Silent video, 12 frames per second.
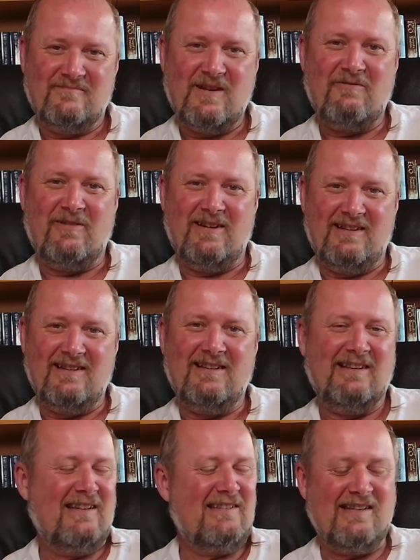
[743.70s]

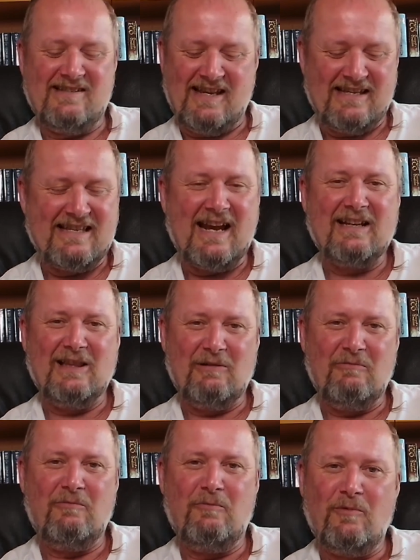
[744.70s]
Definitely. This is
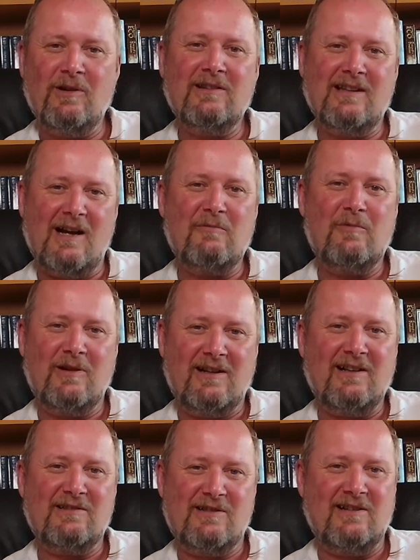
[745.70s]
exactly what
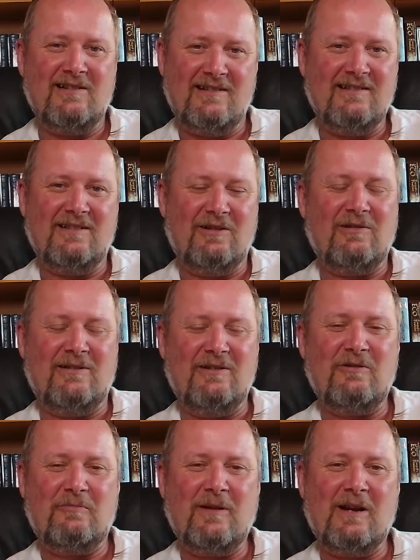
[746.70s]
Arboriculture or
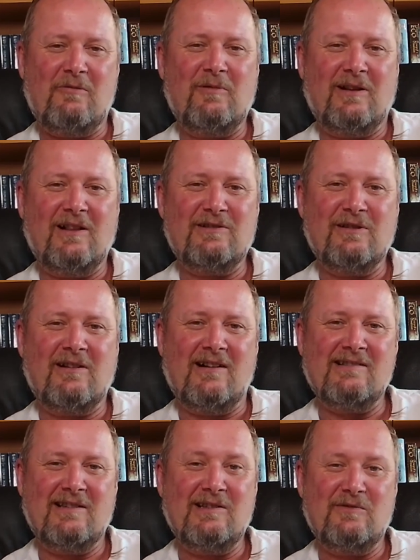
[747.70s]
European Arboriculture
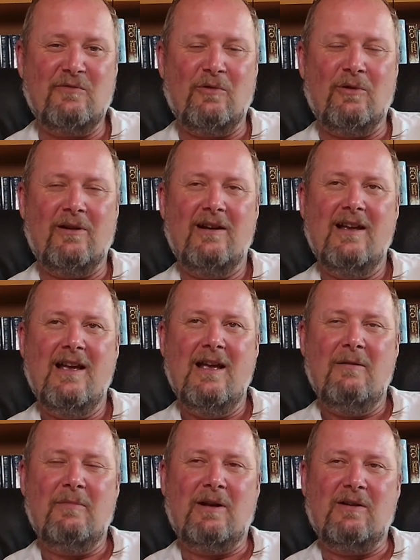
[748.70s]
Council is for,
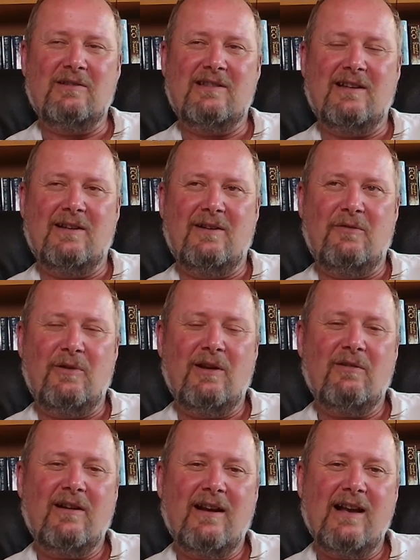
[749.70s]
because we
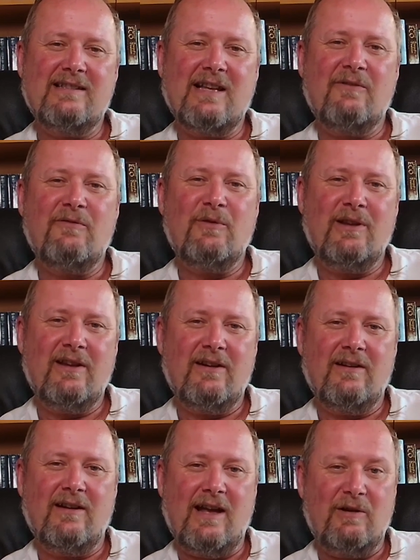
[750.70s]
organize every
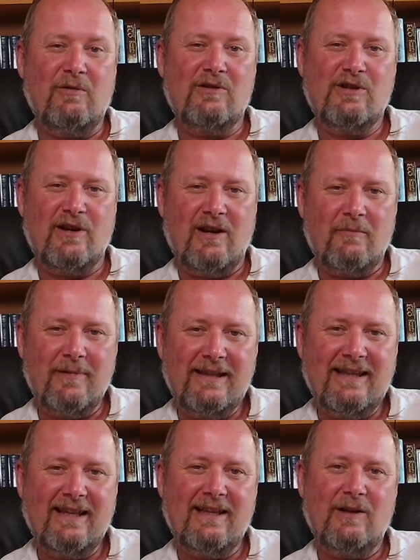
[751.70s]
year annual general
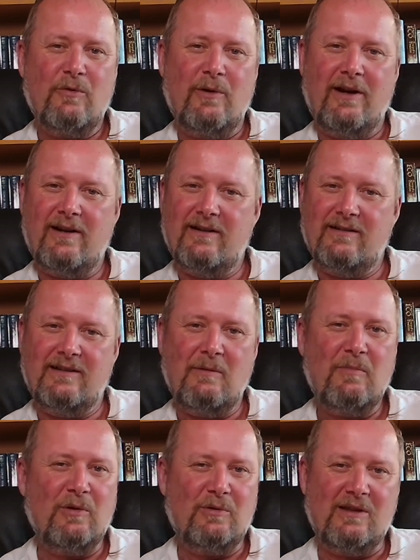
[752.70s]
meeting where
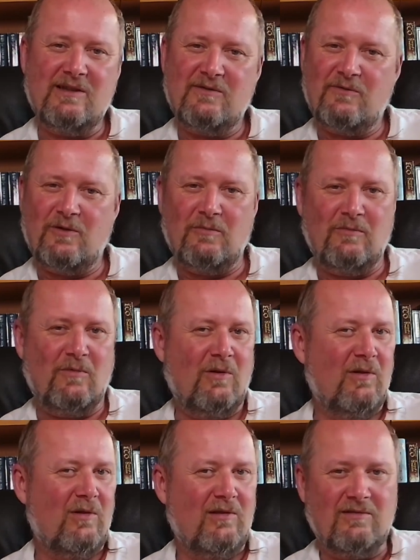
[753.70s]
deputies from
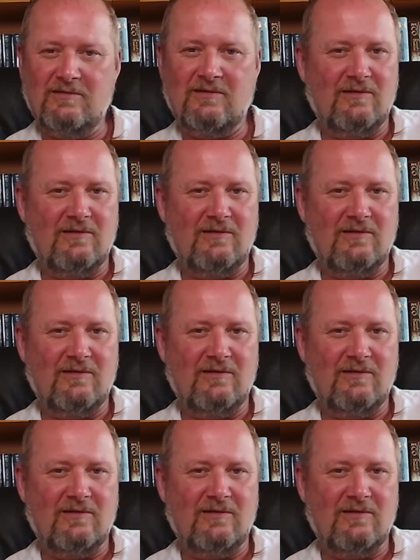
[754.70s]
all